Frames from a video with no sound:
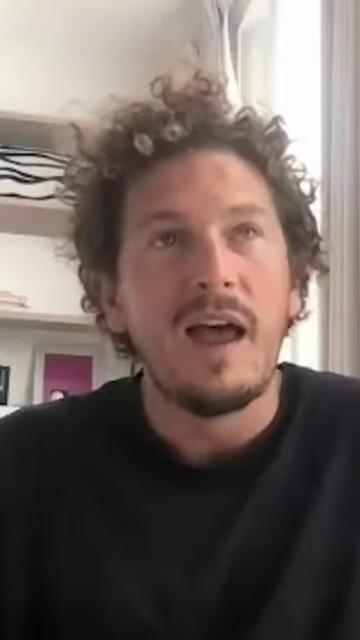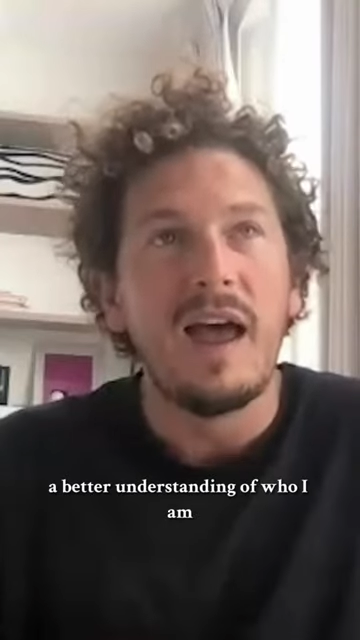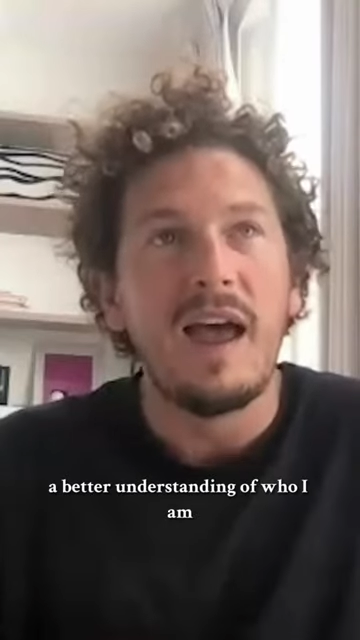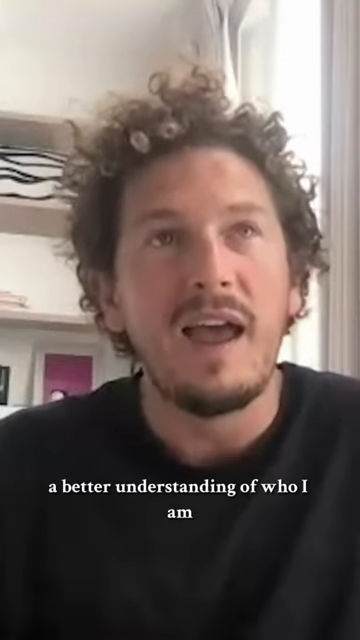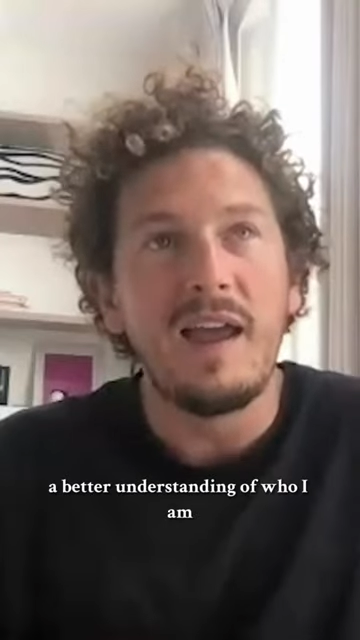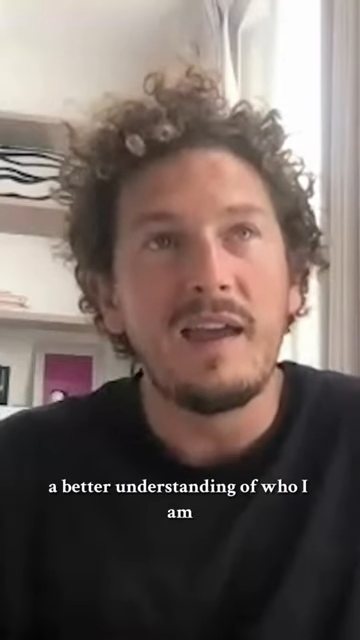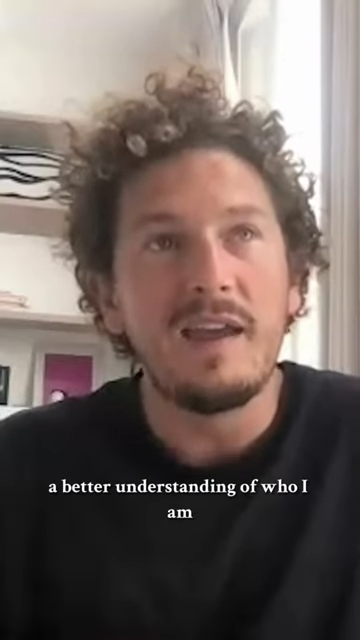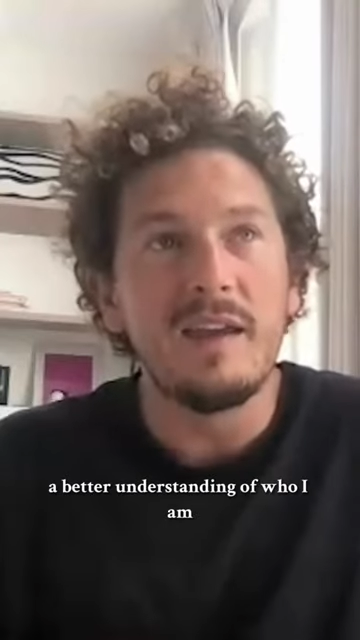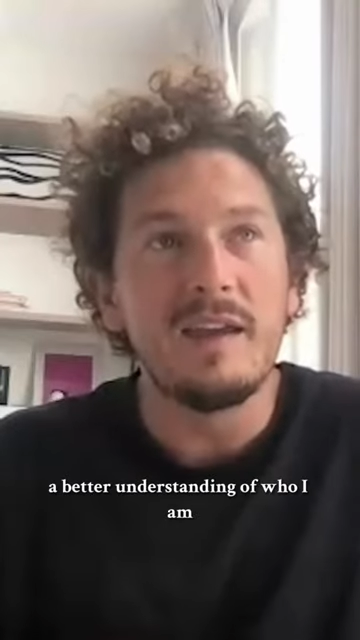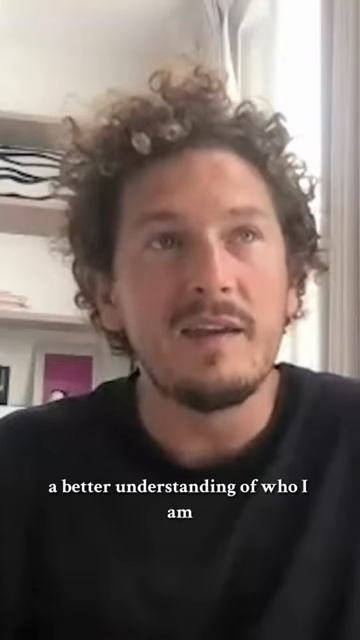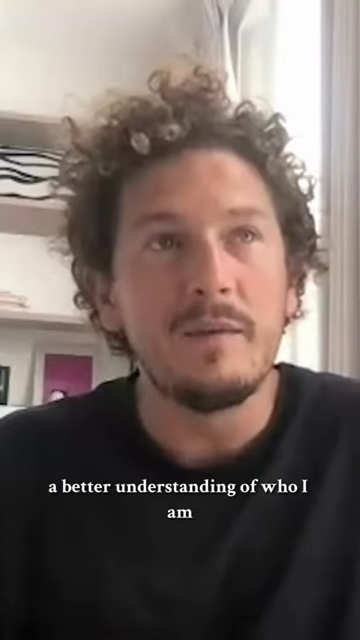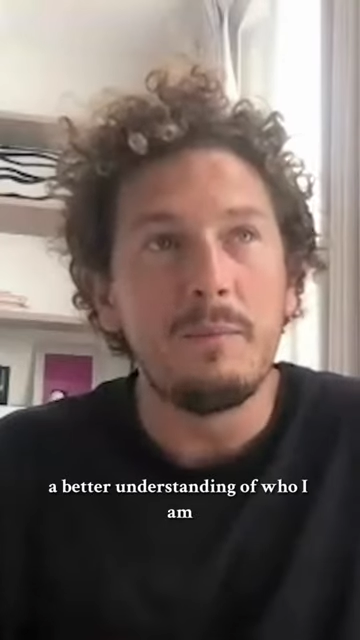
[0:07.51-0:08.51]

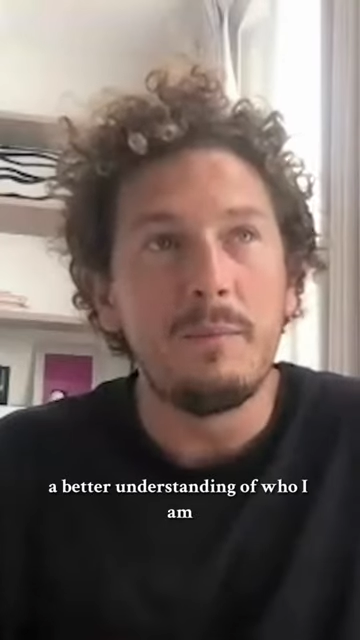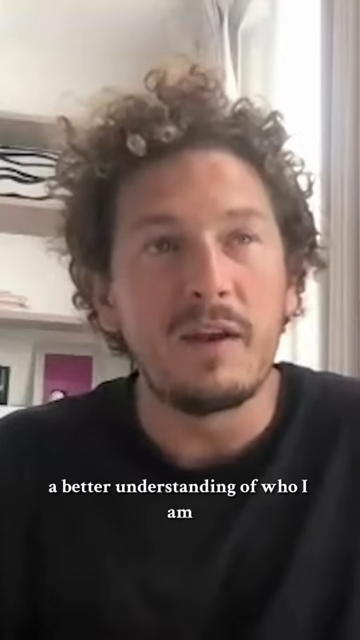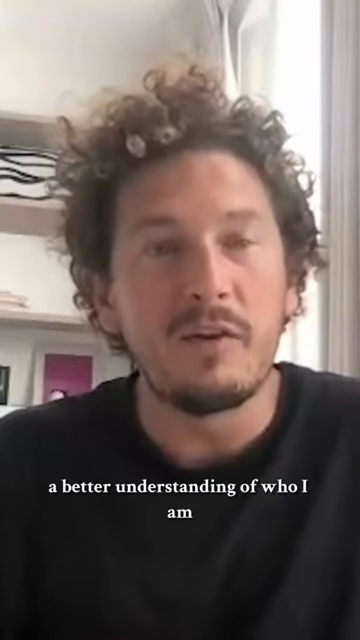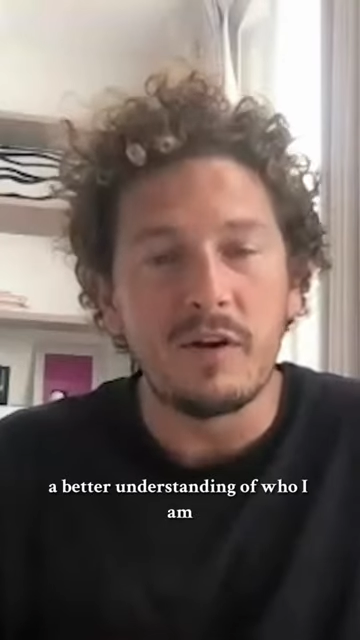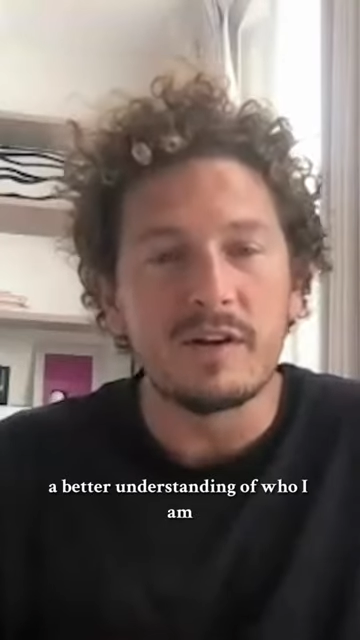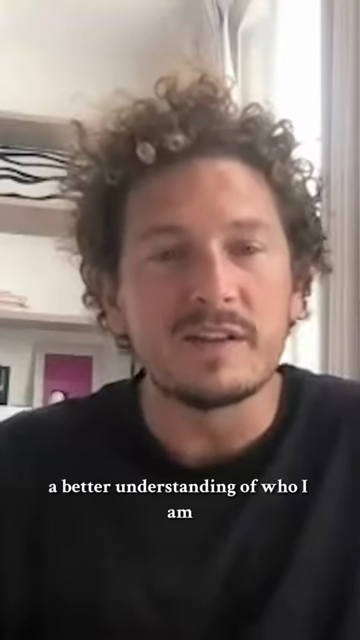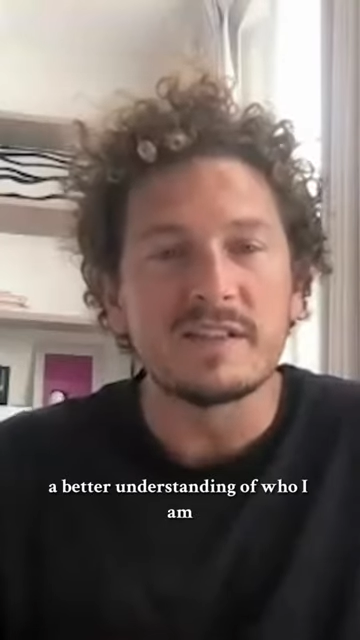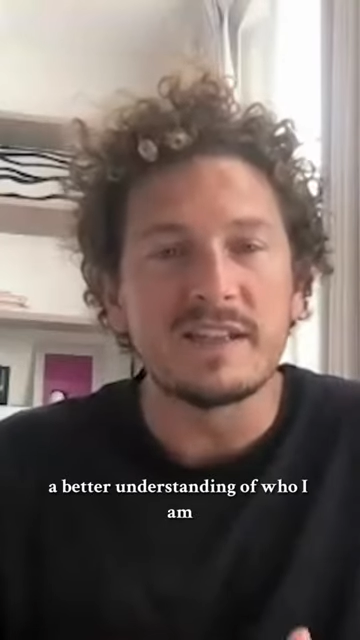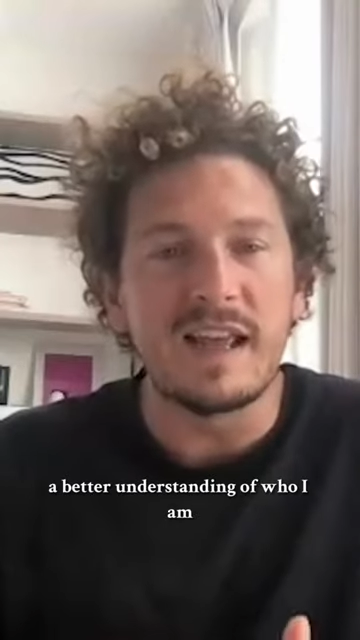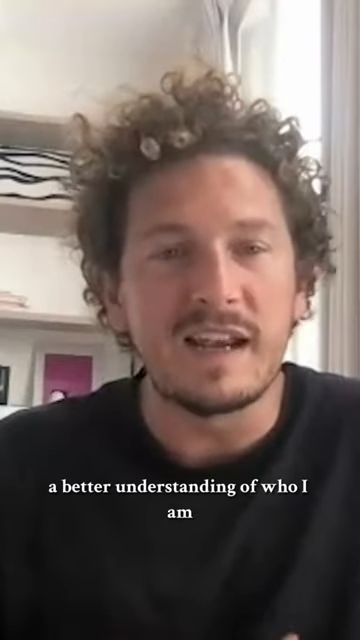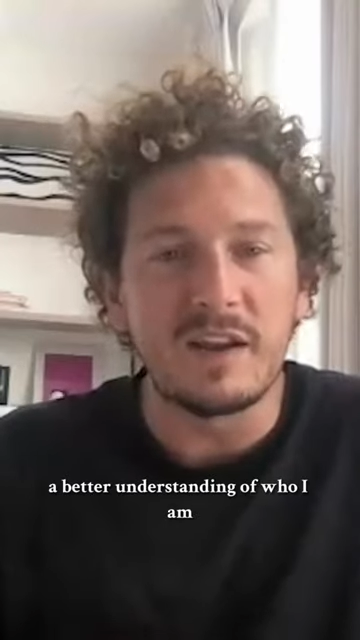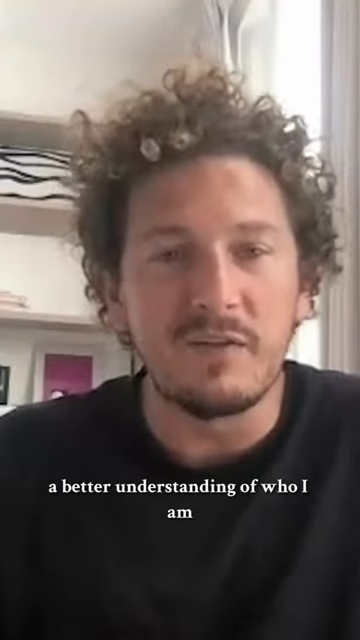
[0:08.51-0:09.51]
a better
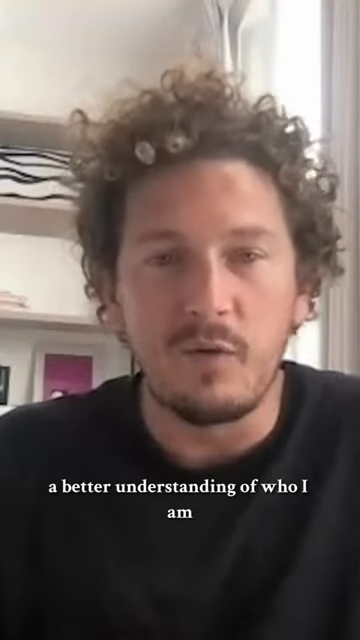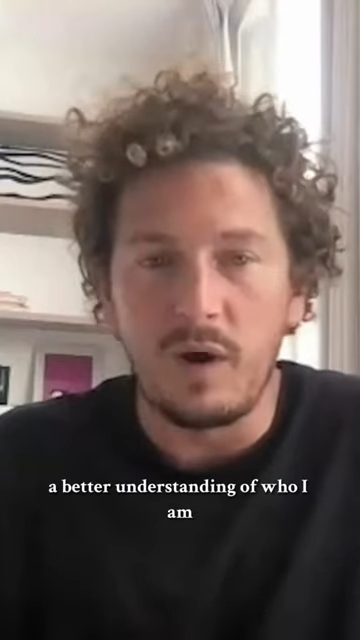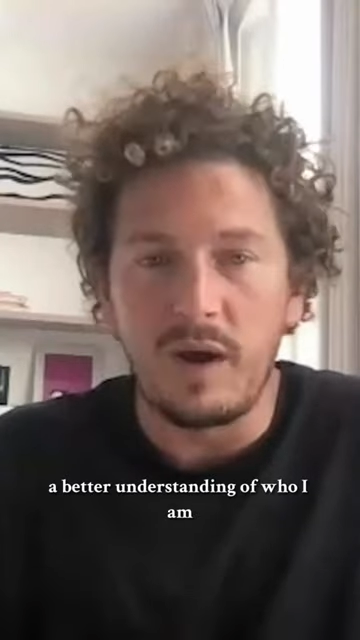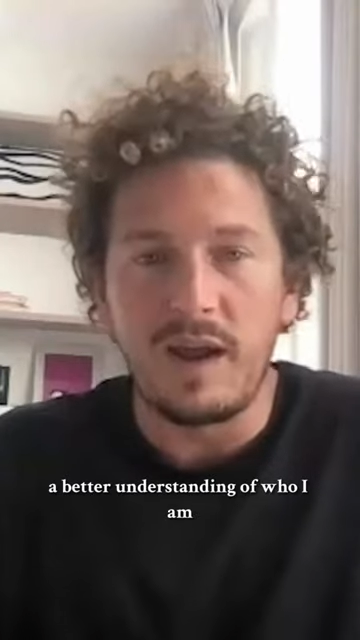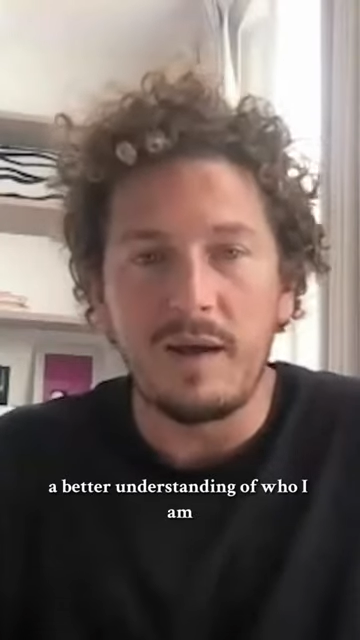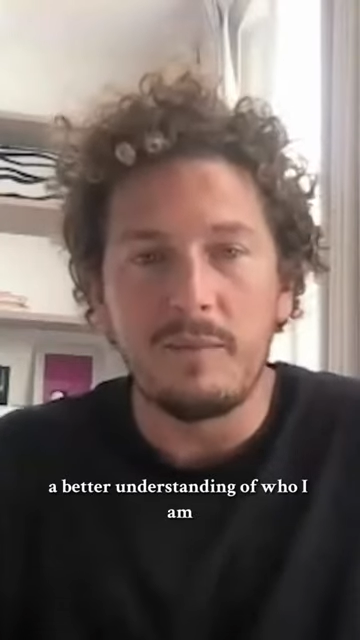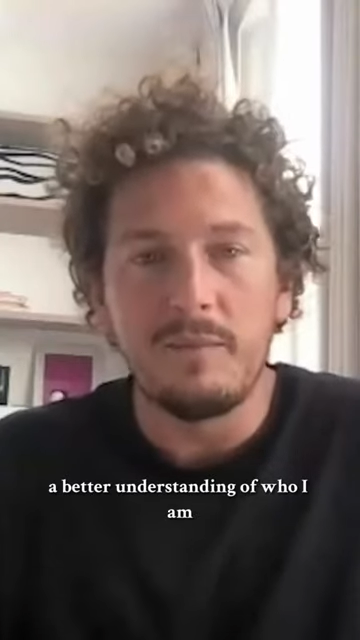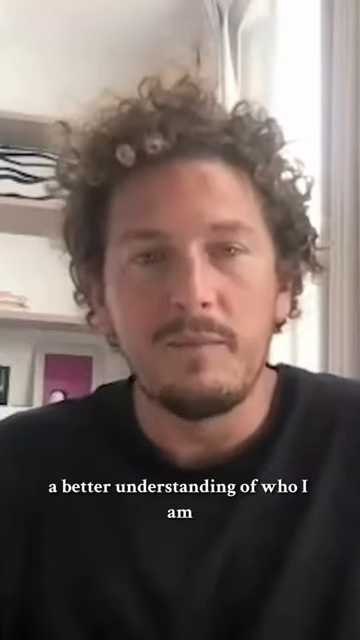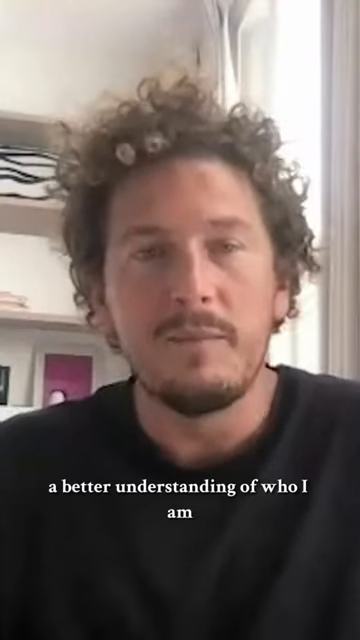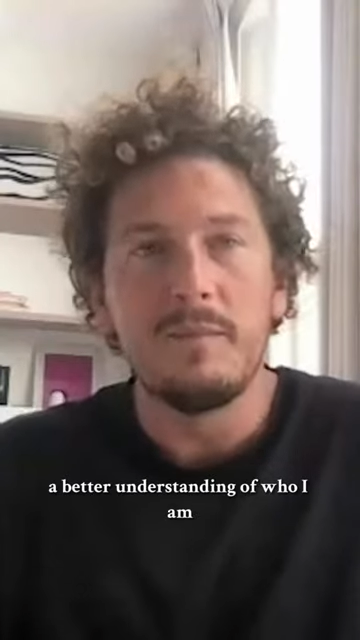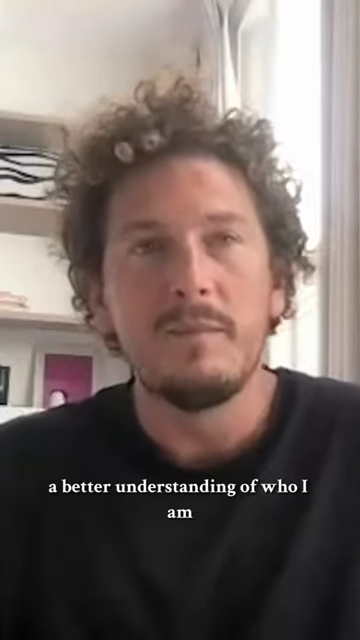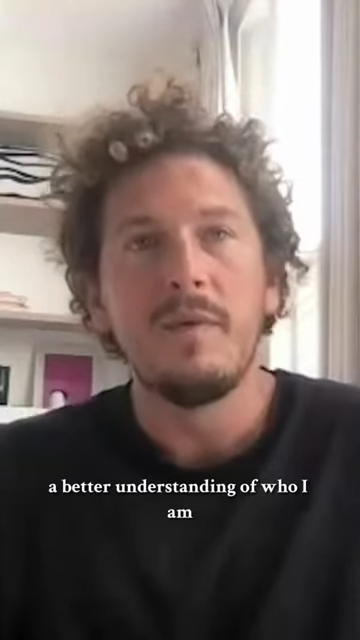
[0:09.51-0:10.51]
understanding of who I am,